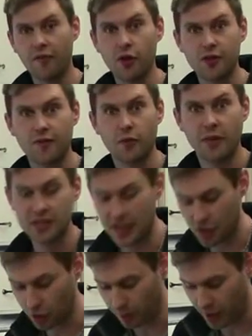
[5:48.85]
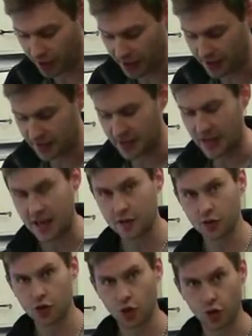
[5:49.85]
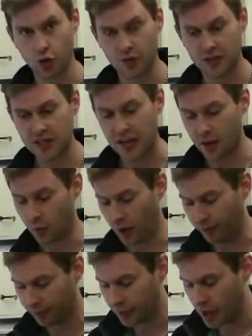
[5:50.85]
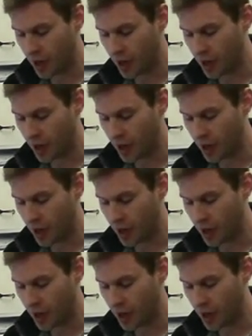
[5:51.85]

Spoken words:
first fermentation bucket into the second one.